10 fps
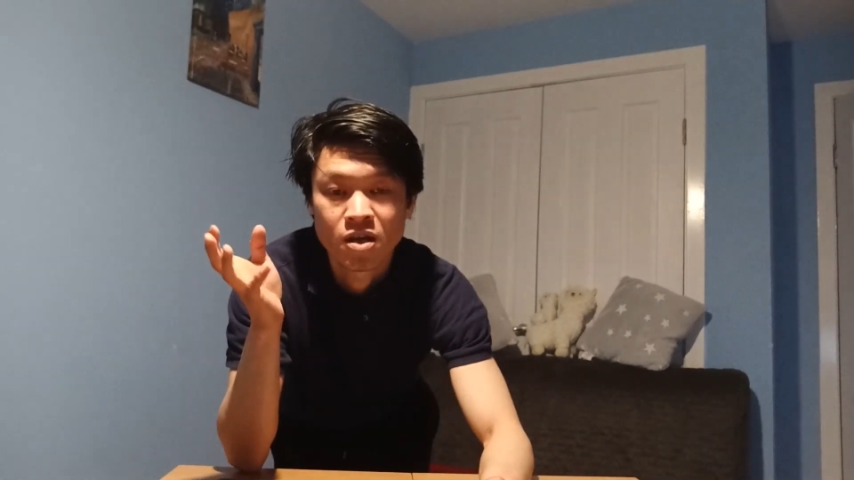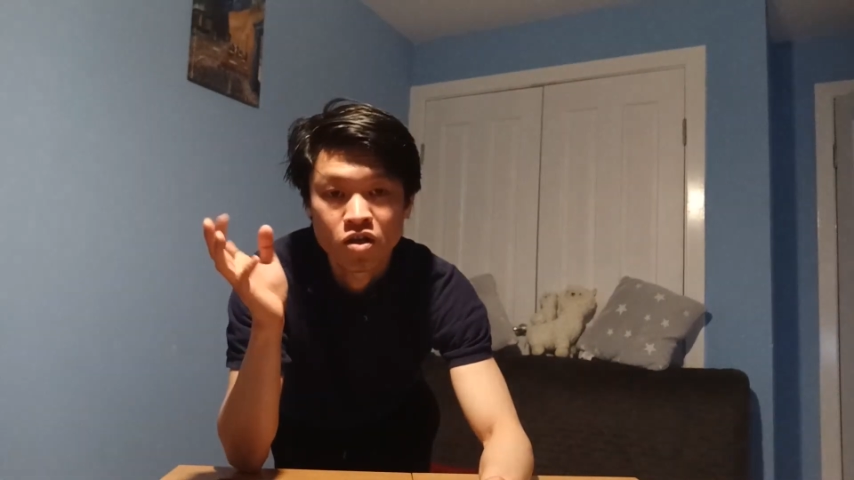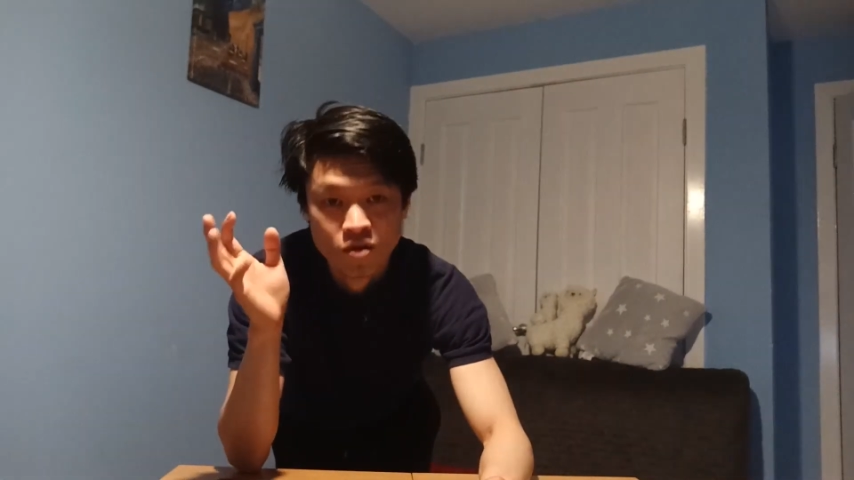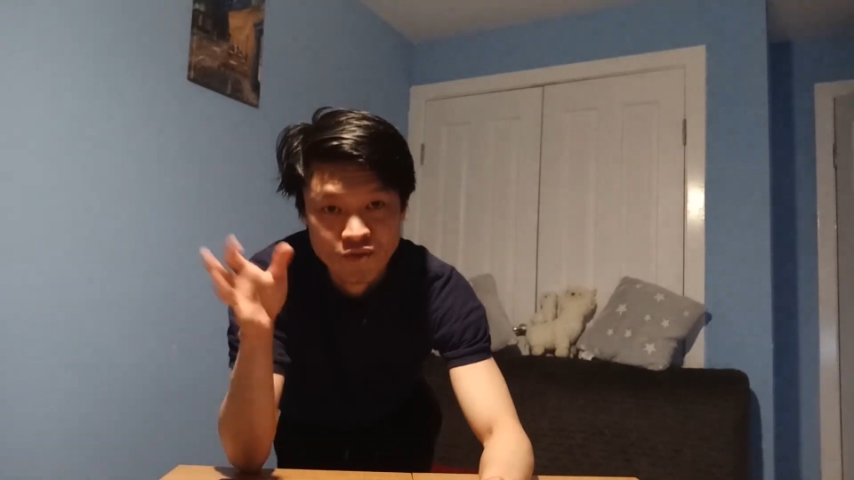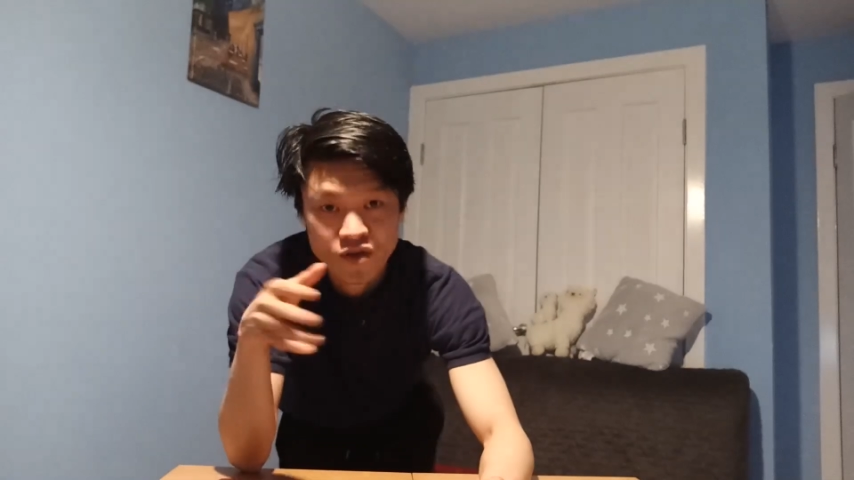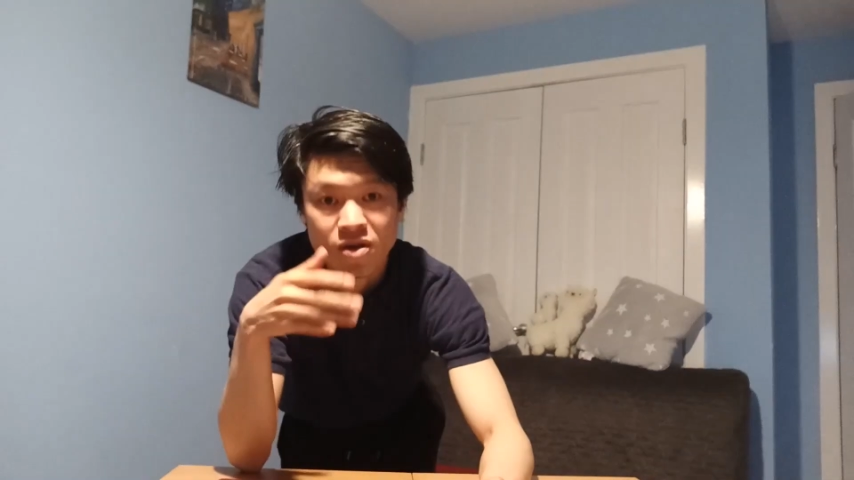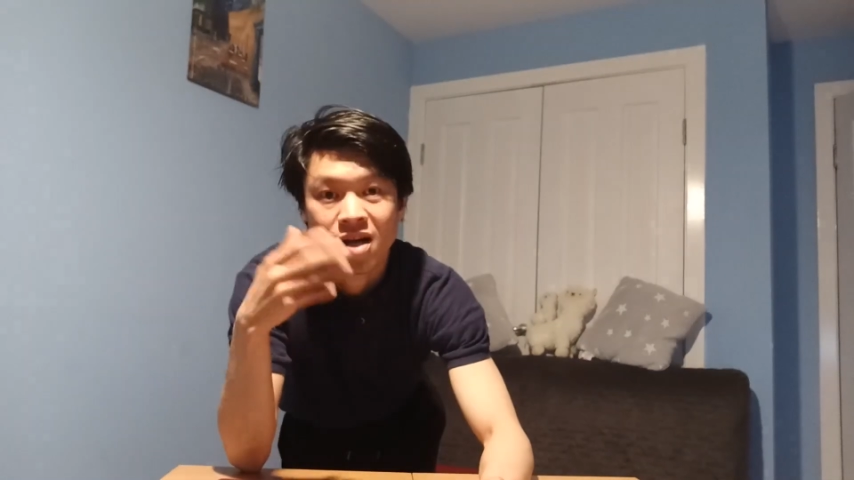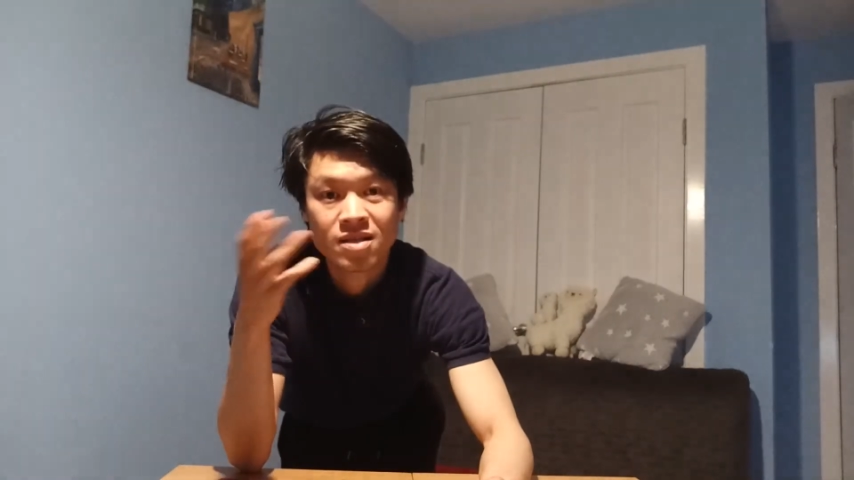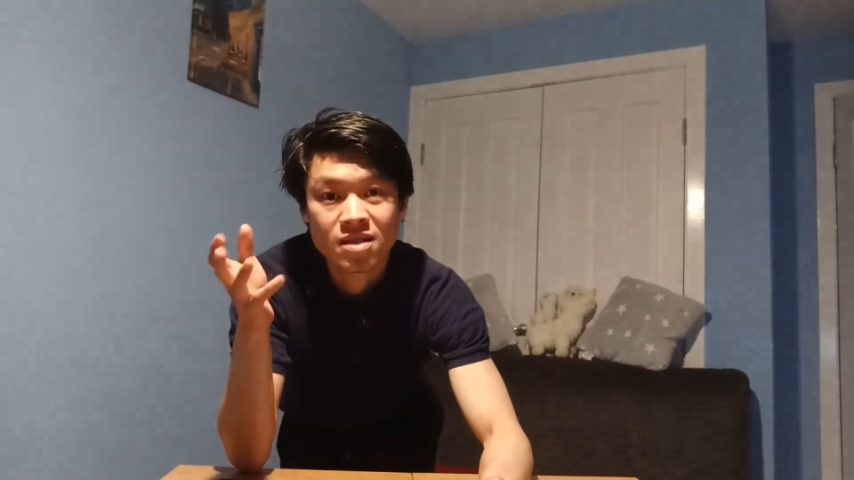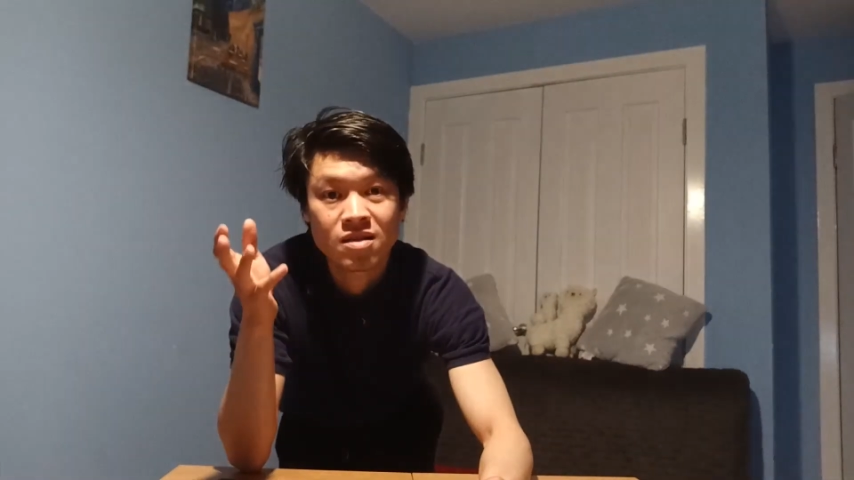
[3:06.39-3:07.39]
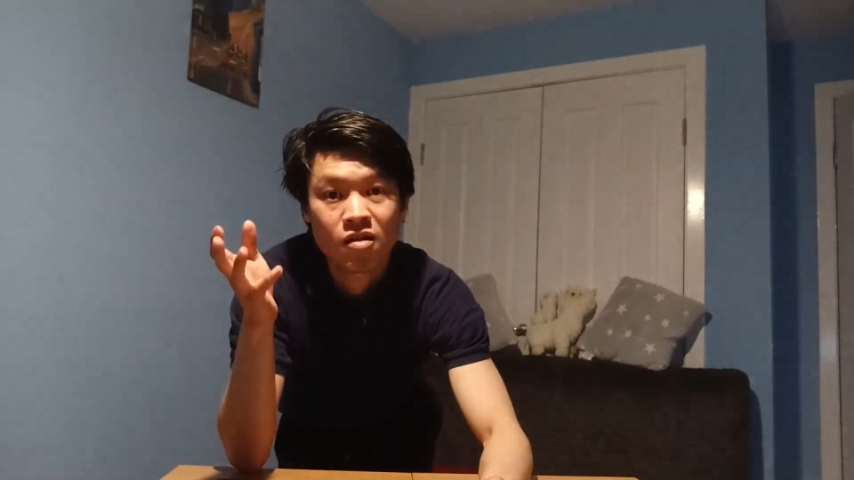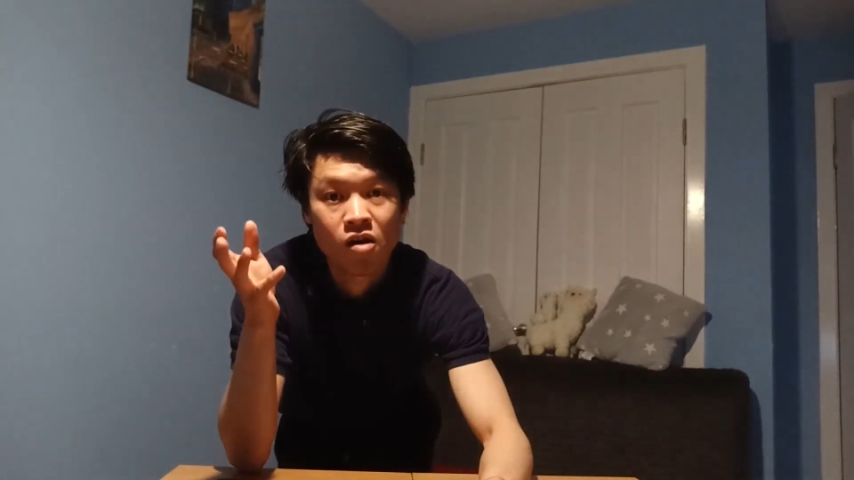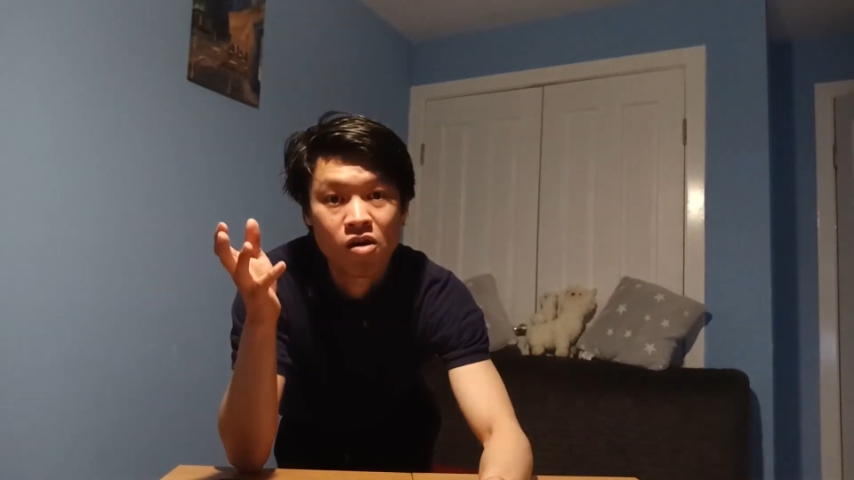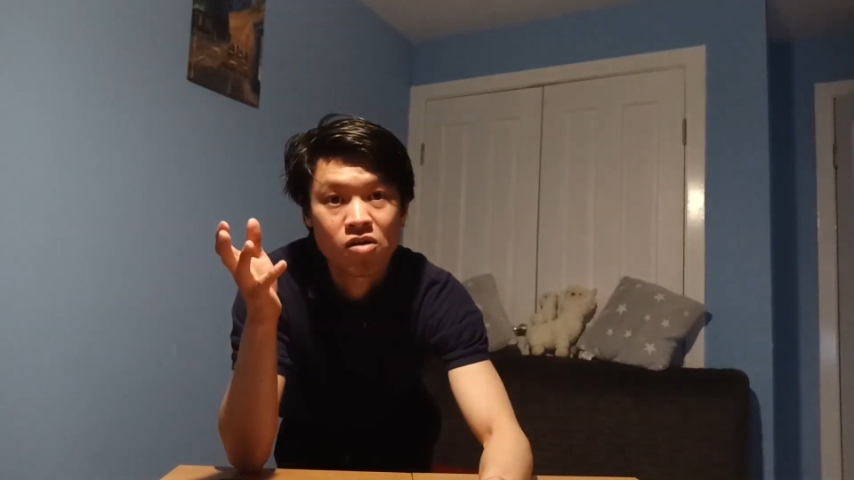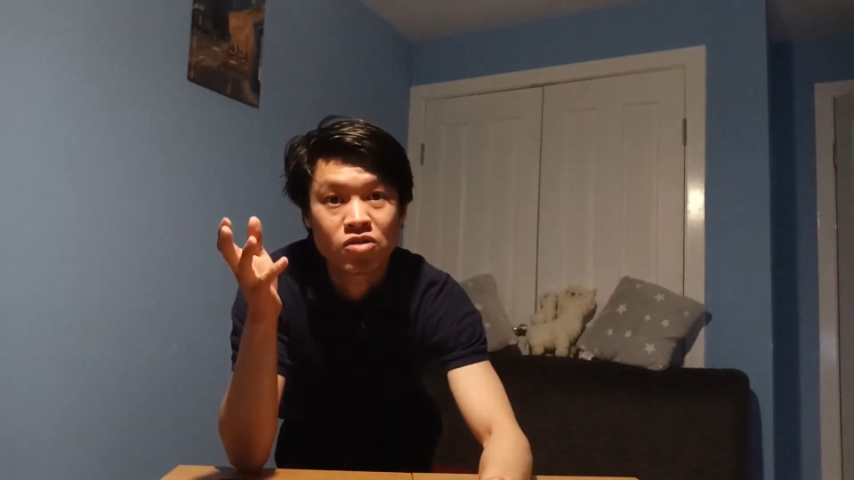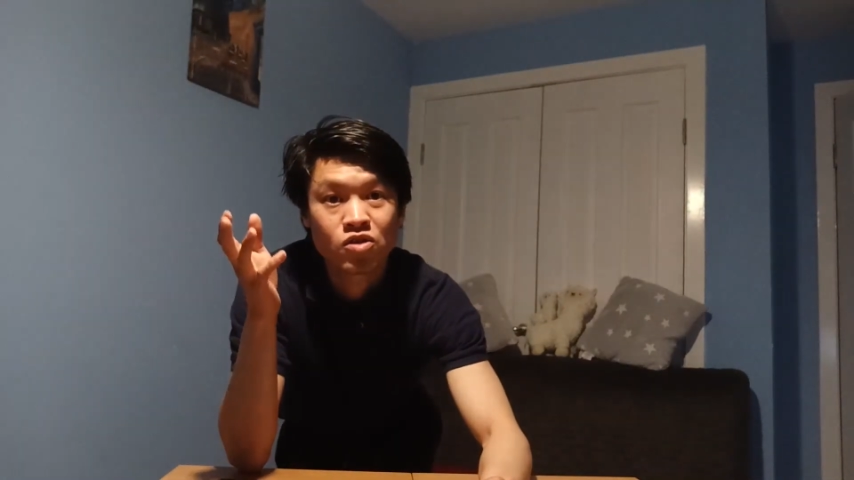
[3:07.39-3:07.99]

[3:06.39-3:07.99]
So bring your answers along